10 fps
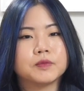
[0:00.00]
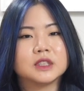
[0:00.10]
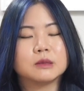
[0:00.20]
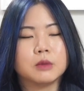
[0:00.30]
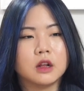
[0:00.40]

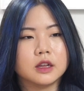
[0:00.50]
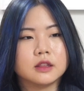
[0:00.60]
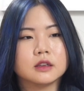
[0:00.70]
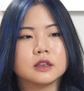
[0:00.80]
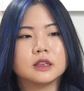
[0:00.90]
Small
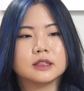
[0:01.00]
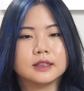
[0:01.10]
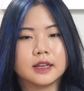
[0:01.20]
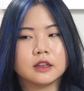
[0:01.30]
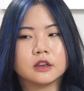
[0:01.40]
leather goods,
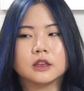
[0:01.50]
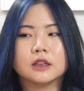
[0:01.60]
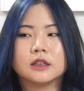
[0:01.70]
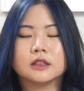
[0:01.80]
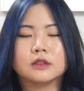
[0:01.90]

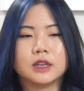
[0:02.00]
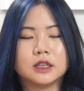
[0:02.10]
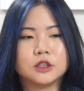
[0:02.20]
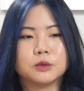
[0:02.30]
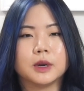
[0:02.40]

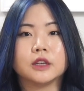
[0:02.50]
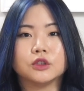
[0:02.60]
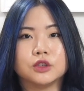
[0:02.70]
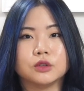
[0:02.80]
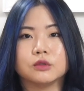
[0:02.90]
ready to wear,
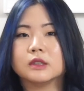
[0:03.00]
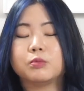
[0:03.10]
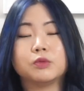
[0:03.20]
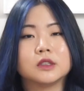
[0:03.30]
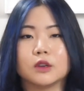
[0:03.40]
and shoes.
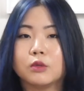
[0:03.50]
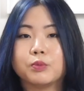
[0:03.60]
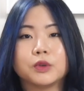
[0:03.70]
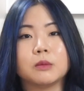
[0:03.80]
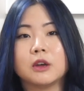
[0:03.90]
So
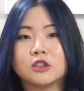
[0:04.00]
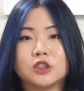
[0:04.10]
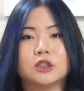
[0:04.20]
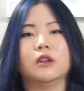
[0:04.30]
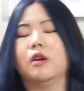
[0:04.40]
pretty
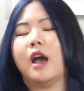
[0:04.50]
much